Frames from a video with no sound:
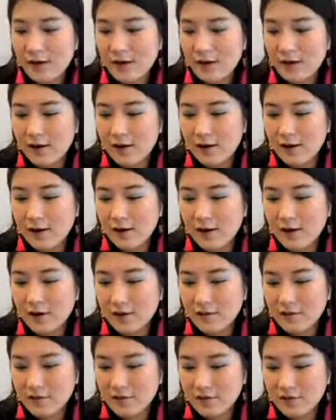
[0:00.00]

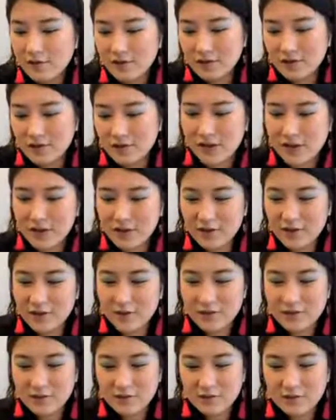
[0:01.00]
The other
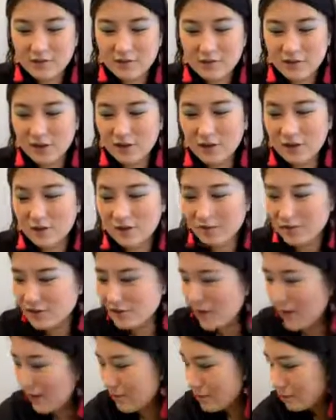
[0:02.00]
materials I got
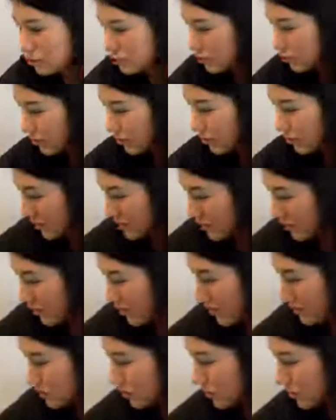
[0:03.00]
was hamstring.
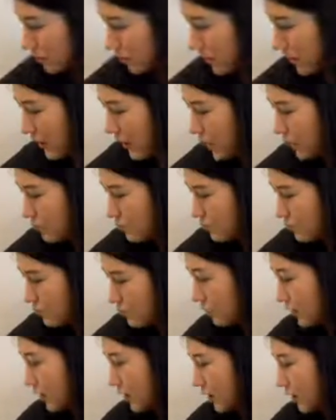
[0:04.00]
So the
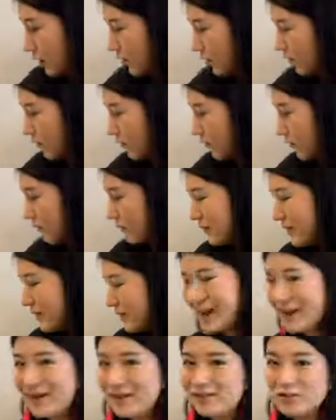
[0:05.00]
hamstring, I got it from
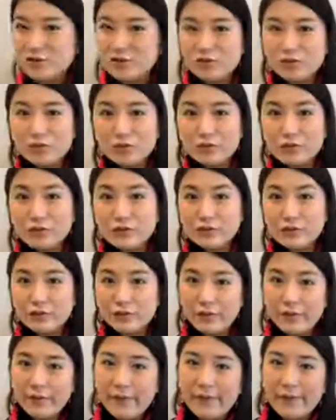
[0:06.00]
Daiso.
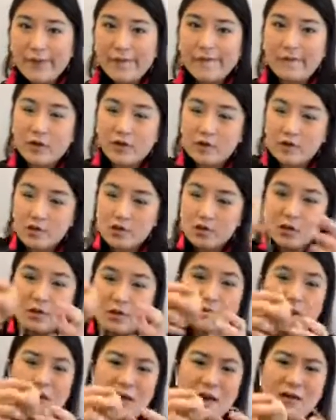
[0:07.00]
Very
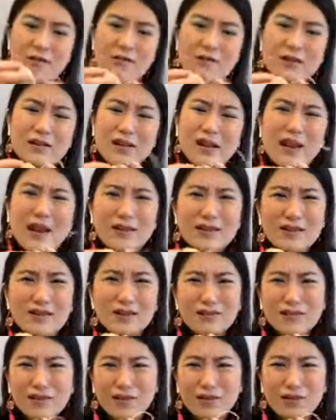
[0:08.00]
cheap. They have it like, I
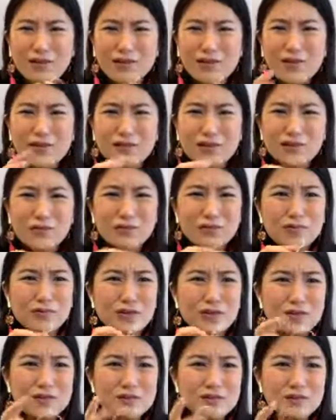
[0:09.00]
think it's like three for $2
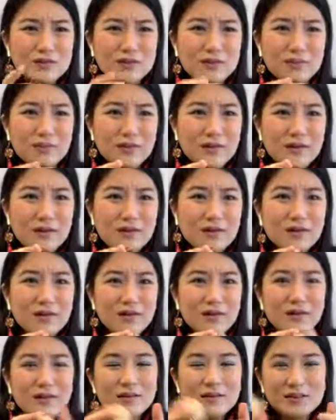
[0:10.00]
or something.
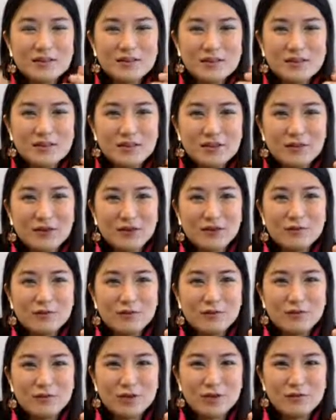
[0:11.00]
These things are quite useful.